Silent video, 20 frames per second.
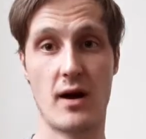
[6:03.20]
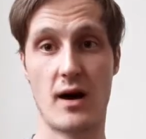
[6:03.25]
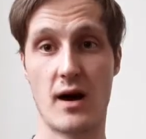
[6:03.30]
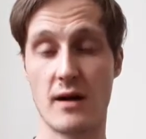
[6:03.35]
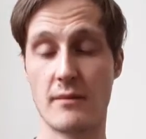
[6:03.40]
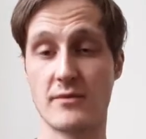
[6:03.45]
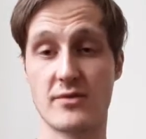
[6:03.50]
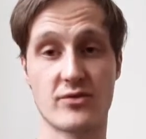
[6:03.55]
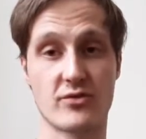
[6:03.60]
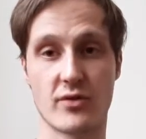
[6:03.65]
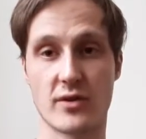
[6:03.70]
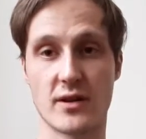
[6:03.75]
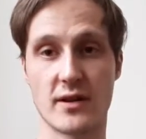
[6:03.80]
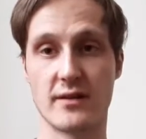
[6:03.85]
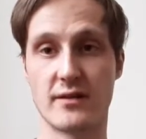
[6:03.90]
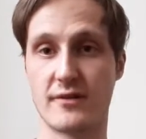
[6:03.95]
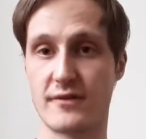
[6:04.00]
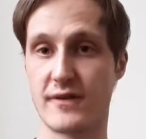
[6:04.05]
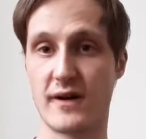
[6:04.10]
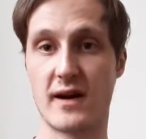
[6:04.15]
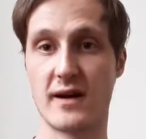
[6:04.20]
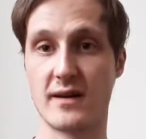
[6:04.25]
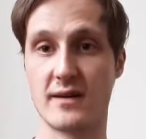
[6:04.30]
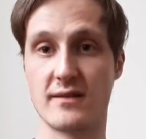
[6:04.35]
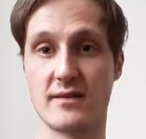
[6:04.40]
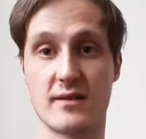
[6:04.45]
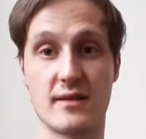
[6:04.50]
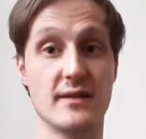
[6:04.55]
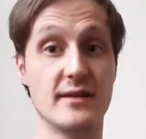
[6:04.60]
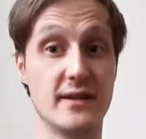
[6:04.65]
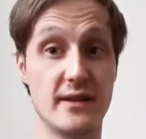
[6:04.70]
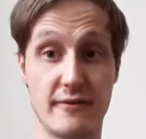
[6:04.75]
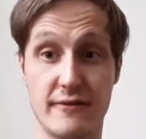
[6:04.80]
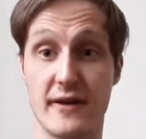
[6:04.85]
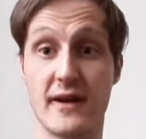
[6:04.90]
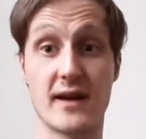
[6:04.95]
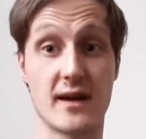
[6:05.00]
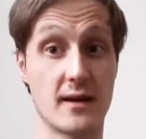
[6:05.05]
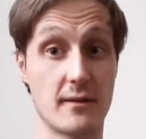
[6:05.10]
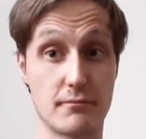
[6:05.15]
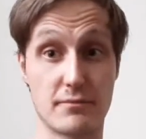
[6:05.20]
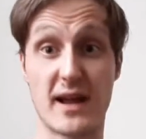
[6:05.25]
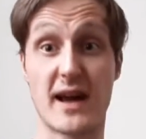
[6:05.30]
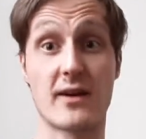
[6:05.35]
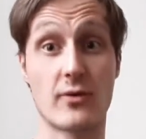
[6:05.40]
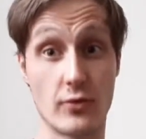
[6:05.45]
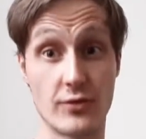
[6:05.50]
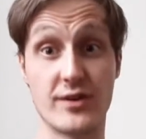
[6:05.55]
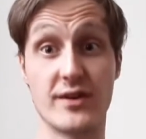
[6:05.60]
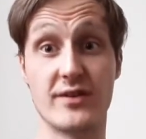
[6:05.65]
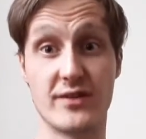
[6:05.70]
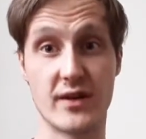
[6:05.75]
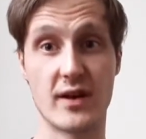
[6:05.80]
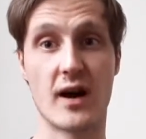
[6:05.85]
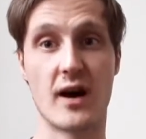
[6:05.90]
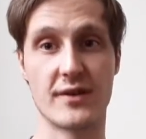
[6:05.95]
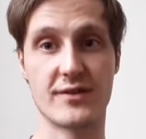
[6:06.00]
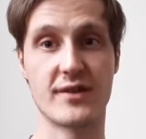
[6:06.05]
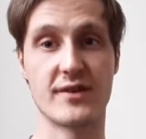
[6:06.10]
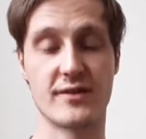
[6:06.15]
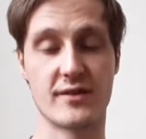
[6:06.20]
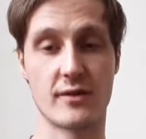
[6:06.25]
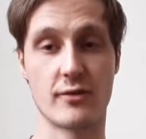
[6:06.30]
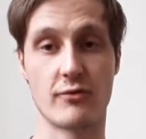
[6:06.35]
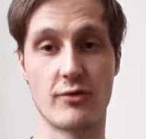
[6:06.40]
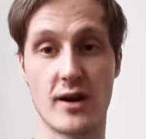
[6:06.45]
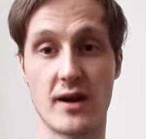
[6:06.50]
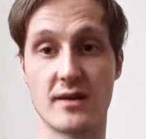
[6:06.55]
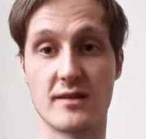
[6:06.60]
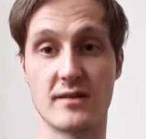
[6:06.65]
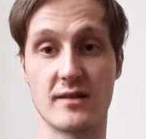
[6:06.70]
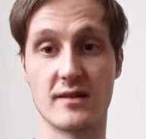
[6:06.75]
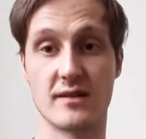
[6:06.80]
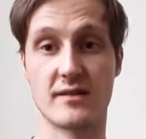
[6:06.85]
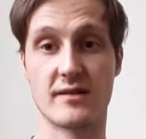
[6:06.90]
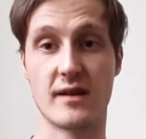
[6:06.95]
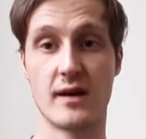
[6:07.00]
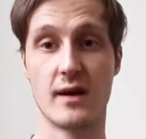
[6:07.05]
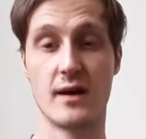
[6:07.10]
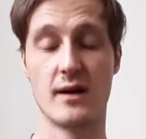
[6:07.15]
I'm struggling to find living black autistic artists and creators